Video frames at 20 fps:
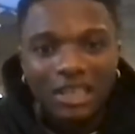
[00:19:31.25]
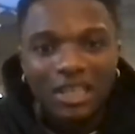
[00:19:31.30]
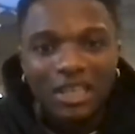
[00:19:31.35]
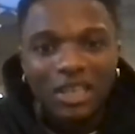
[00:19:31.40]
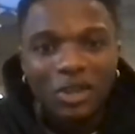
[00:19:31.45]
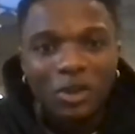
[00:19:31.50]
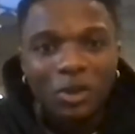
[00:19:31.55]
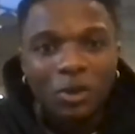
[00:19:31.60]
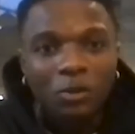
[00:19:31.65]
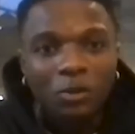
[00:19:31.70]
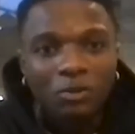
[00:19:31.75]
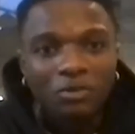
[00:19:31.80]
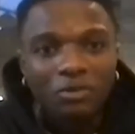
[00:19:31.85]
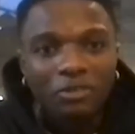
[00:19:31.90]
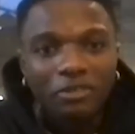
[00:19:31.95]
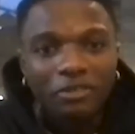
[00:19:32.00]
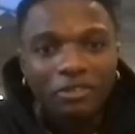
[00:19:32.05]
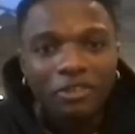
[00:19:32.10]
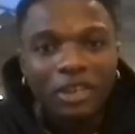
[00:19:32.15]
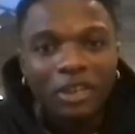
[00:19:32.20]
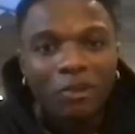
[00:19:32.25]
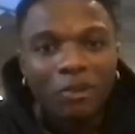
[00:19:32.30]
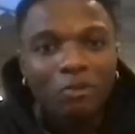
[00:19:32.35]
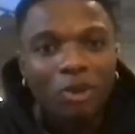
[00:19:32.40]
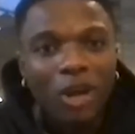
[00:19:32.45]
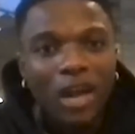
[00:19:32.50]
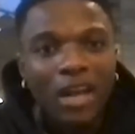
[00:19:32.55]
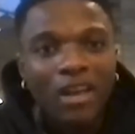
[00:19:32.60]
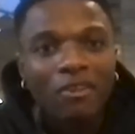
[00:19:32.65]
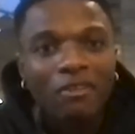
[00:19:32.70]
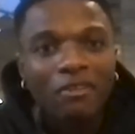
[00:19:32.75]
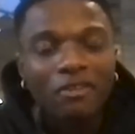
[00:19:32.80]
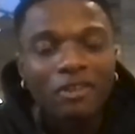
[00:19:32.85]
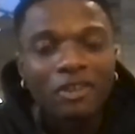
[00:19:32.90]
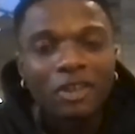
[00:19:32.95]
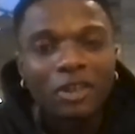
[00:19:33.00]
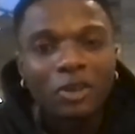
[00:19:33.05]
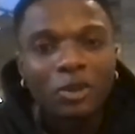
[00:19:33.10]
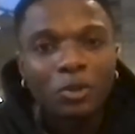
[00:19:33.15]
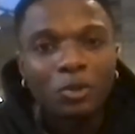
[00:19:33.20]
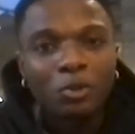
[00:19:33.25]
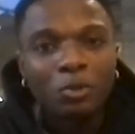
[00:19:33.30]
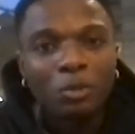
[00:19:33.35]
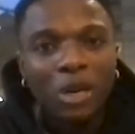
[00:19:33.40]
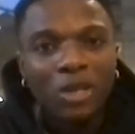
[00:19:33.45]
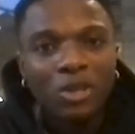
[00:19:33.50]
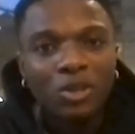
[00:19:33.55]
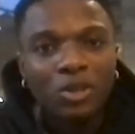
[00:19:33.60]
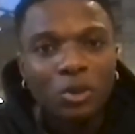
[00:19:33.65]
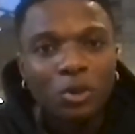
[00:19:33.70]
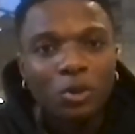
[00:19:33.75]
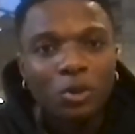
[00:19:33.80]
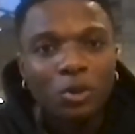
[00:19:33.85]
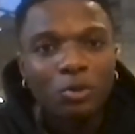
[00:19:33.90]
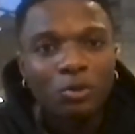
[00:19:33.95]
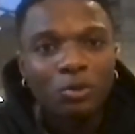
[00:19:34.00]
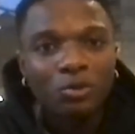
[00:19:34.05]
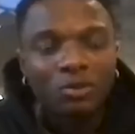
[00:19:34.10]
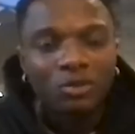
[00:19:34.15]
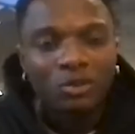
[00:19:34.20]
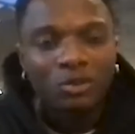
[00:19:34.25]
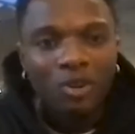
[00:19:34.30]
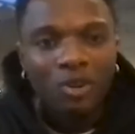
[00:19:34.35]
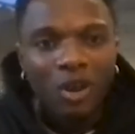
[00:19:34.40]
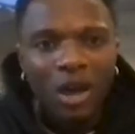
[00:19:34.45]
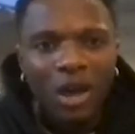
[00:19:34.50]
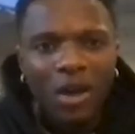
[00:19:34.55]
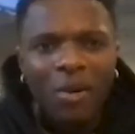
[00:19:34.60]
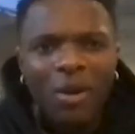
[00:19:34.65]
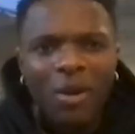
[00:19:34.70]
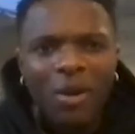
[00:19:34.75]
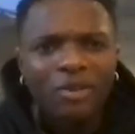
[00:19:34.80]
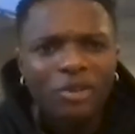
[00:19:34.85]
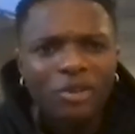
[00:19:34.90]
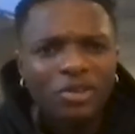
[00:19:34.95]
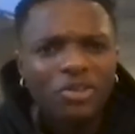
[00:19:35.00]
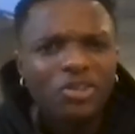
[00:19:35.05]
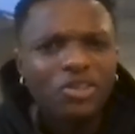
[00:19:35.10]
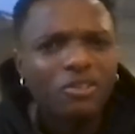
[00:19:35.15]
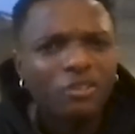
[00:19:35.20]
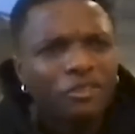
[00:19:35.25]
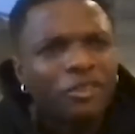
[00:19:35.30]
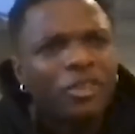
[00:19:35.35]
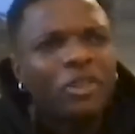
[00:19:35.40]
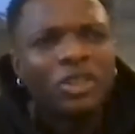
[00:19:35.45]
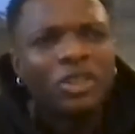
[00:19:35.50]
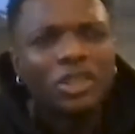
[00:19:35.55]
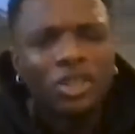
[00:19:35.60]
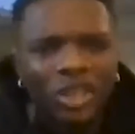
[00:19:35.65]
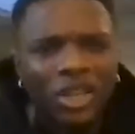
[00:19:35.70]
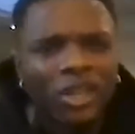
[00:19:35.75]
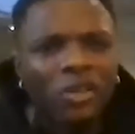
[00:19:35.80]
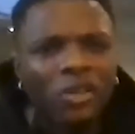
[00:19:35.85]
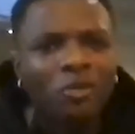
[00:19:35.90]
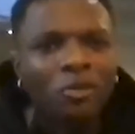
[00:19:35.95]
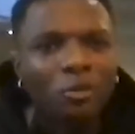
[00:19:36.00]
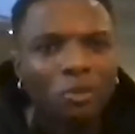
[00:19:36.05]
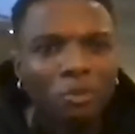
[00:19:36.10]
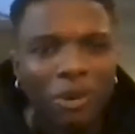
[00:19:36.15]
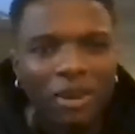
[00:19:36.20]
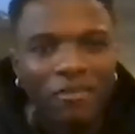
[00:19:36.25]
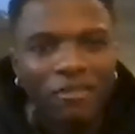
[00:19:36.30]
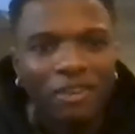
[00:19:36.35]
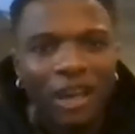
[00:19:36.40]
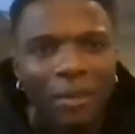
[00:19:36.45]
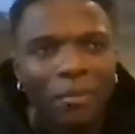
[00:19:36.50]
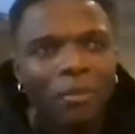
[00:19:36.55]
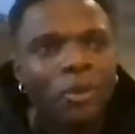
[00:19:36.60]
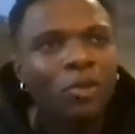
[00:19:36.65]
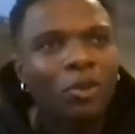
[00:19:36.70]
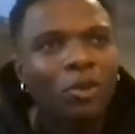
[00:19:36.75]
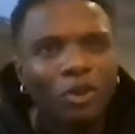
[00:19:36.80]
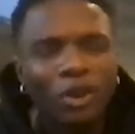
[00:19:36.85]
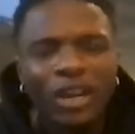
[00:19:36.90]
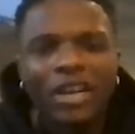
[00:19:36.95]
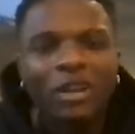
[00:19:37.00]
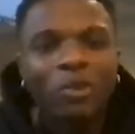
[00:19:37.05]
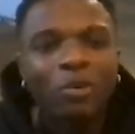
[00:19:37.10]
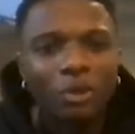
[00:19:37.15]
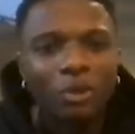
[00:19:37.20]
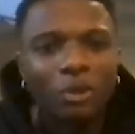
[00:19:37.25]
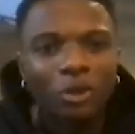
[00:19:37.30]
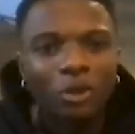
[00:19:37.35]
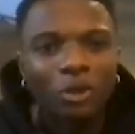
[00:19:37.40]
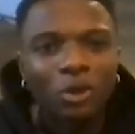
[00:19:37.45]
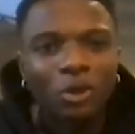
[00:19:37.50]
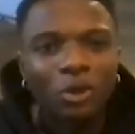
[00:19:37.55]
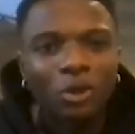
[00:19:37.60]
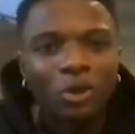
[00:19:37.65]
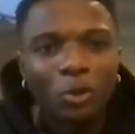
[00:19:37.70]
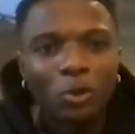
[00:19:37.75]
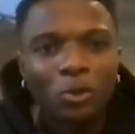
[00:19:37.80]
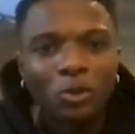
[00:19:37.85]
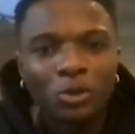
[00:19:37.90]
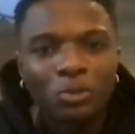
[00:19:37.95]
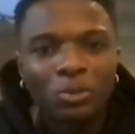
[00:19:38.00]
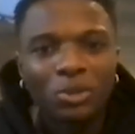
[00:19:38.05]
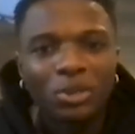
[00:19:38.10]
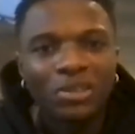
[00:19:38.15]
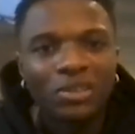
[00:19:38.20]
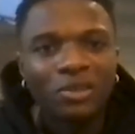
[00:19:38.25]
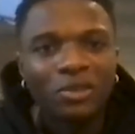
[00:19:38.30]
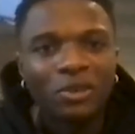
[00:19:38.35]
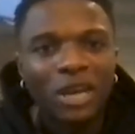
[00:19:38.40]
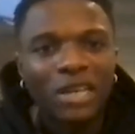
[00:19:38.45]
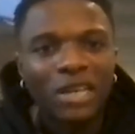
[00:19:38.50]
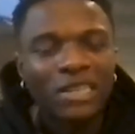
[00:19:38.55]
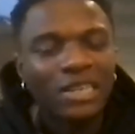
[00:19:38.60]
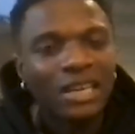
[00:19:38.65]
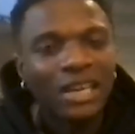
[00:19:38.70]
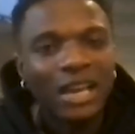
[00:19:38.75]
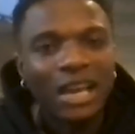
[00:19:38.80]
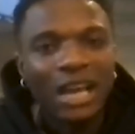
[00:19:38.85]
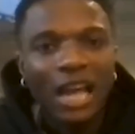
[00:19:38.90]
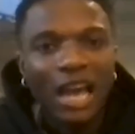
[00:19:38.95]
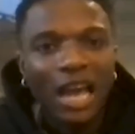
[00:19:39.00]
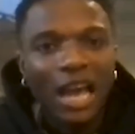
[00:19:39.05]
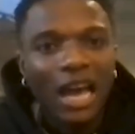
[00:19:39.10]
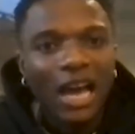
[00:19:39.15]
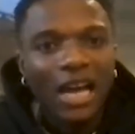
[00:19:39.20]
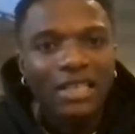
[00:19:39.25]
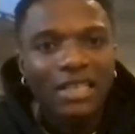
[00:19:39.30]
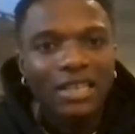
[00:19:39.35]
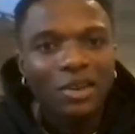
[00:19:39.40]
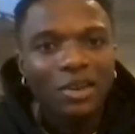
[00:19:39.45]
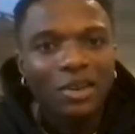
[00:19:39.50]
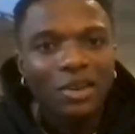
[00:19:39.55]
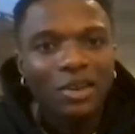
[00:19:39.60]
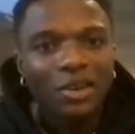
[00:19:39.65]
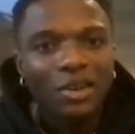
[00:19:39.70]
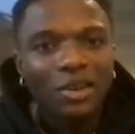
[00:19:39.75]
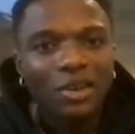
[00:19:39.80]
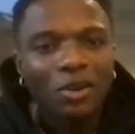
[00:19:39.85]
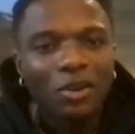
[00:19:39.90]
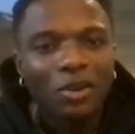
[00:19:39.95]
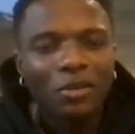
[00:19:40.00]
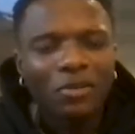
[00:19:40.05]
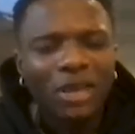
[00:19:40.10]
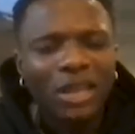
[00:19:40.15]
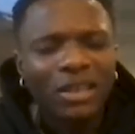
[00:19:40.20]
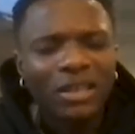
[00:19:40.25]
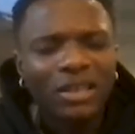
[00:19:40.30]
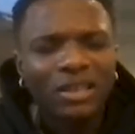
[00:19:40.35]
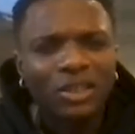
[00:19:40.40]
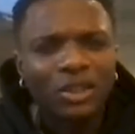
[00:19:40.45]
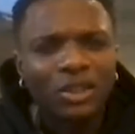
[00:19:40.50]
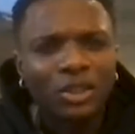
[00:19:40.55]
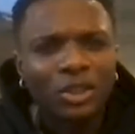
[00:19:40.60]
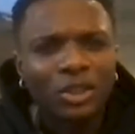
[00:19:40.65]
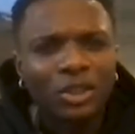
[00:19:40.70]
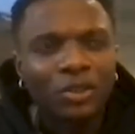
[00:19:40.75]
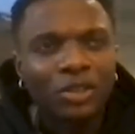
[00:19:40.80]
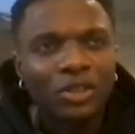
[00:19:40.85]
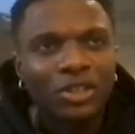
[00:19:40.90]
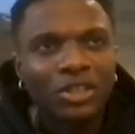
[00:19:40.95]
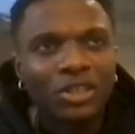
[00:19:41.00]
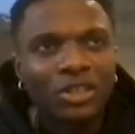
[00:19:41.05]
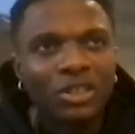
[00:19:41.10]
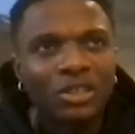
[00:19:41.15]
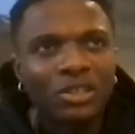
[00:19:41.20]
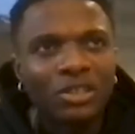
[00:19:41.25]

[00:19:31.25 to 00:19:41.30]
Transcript: you know, feeling right or feeling good with my soul or how I just feel in general with my family or anyone close to me, you know. I take all of that thing seriously.